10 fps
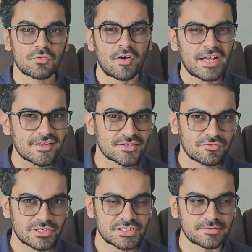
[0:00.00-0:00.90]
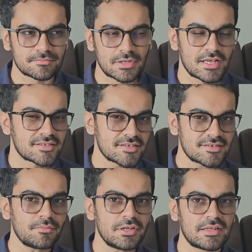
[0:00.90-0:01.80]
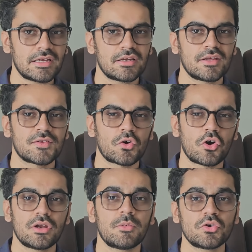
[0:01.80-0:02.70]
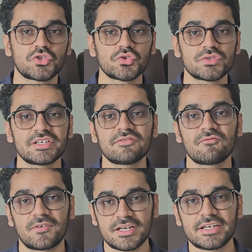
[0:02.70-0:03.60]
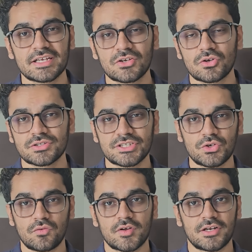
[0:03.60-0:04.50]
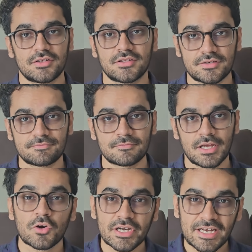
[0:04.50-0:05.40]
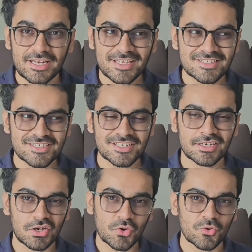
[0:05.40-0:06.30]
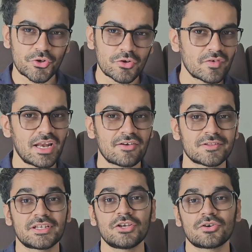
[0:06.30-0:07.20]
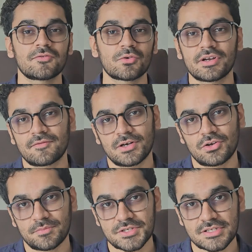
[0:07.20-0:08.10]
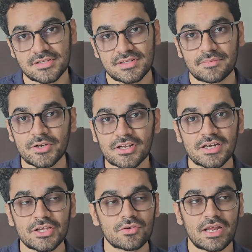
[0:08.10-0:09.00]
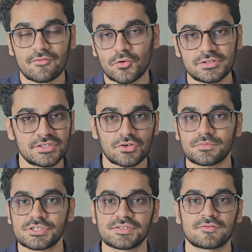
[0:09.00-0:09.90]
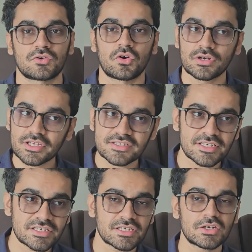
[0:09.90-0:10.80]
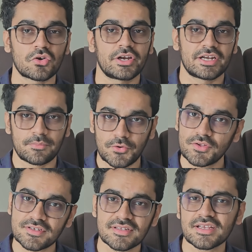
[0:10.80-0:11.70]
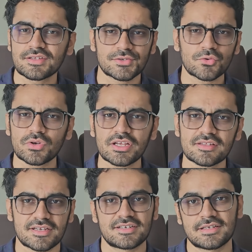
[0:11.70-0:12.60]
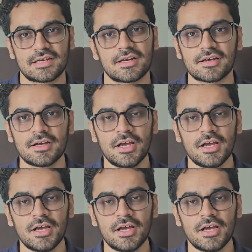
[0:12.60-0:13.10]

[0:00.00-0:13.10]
So why ask question? System design is all about choosing one technology over another. For data ingestion alone, you will have three or four different options. Similarly, you'll have all these options for orchestration or data processing, storage, etc.